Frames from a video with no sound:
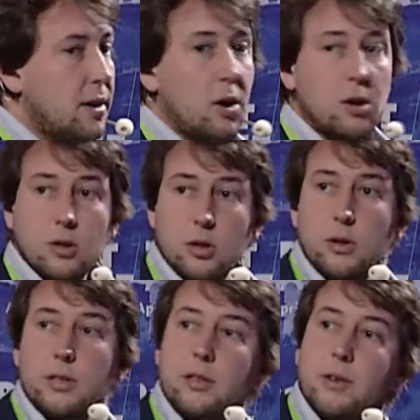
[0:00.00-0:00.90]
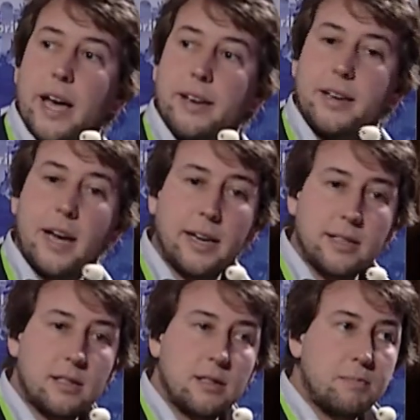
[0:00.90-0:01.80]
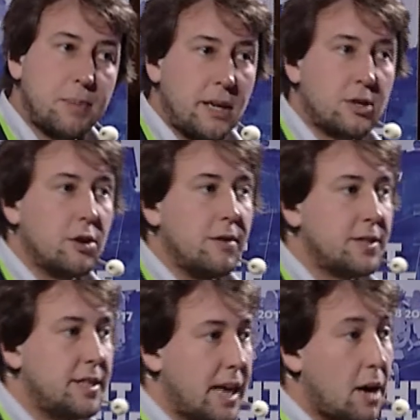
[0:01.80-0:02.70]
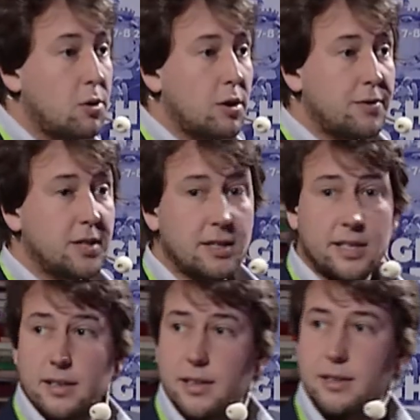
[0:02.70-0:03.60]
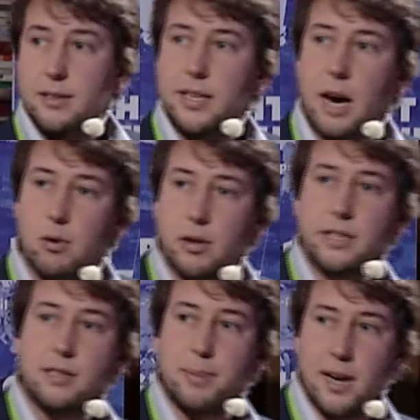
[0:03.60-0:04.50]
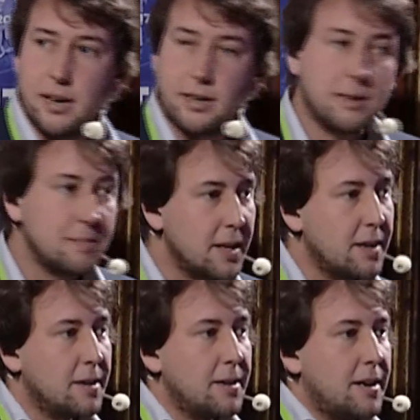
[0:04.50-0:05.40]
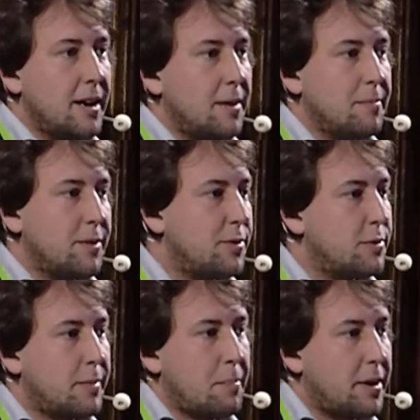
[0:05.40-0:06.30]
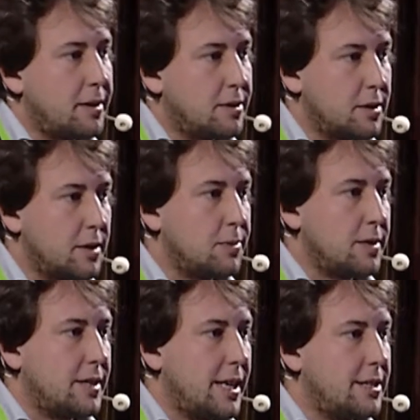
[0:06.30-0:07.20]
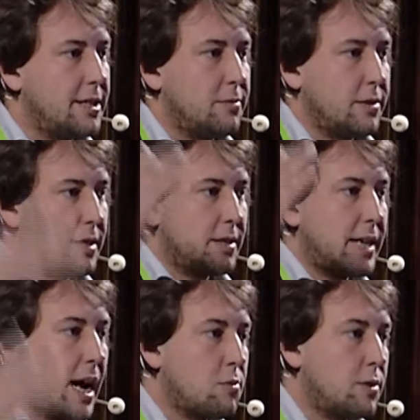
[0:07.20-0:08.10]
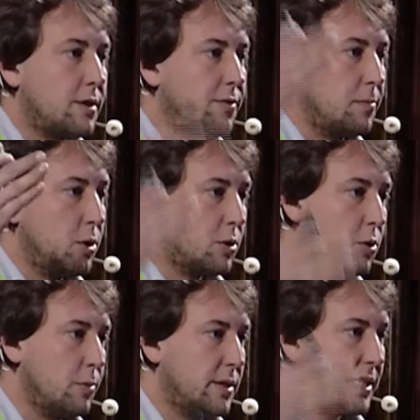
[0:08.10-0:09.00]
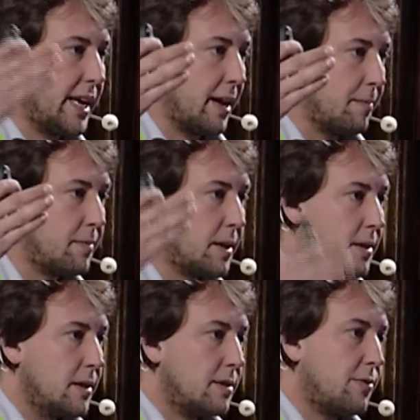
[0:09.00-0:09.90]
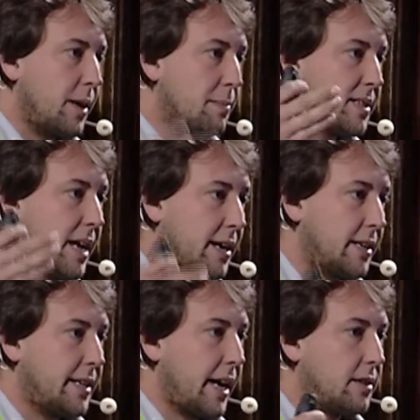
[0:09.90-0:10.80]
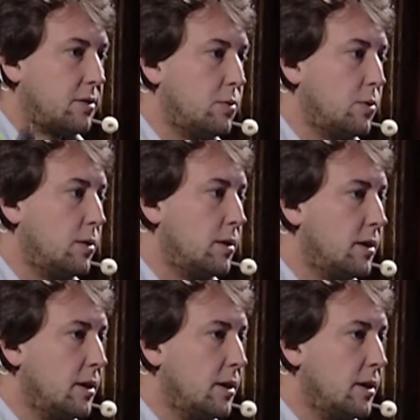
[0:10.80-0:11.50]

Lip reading: Also, Toti, you had a nice picture of the tower in the park. If you remember in Toti's presentation, there were these towers from Le Corbusier, the famous architect who